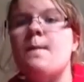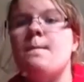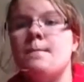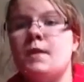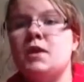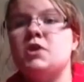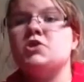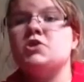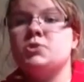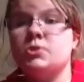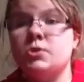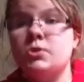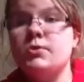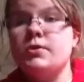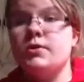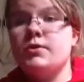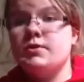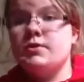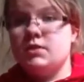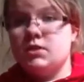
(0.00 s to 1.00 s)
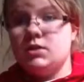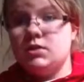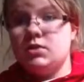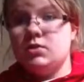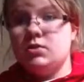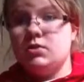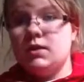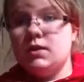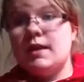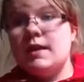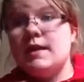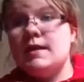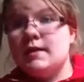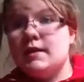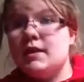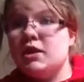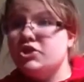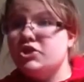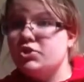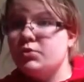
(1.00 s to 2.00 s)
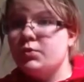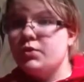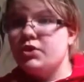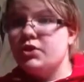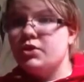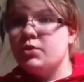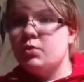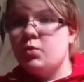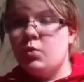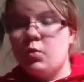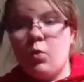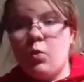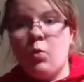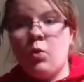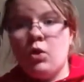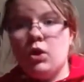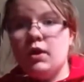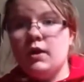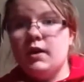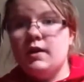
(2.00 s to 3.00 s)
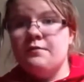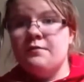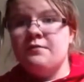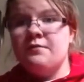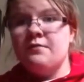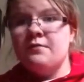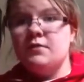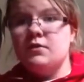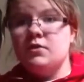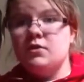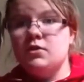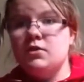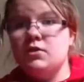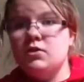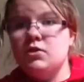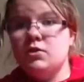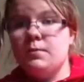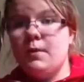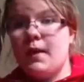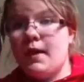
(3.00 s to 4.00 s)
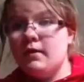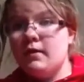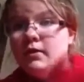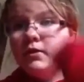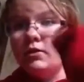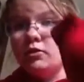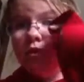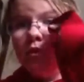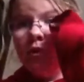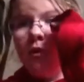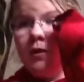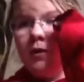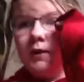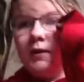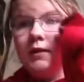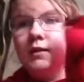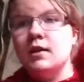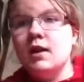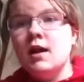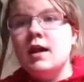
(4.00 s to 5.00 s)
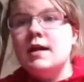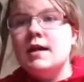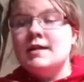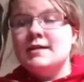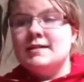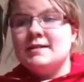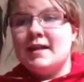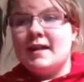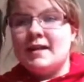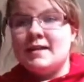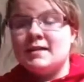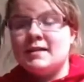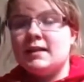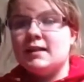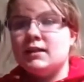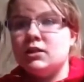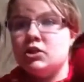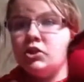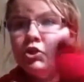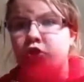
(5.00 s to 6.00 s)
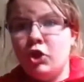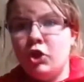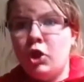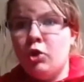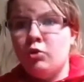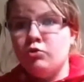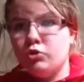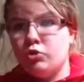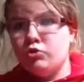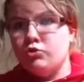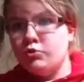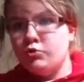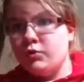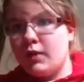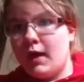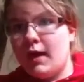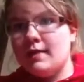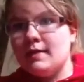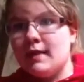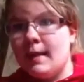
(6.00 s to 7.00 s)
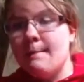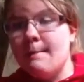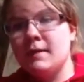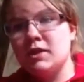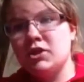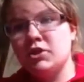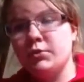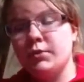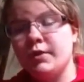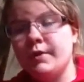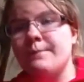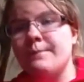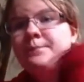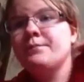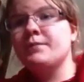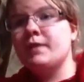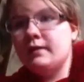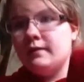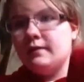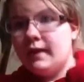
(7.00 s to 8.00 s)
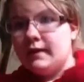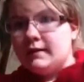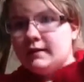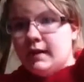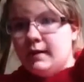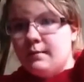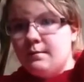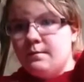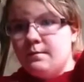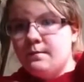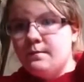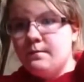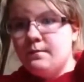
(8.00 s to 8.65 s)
make sure there is an adult in the kitchen with you. Or if your parent or guardian says, no, don't do that, let me do it, let them.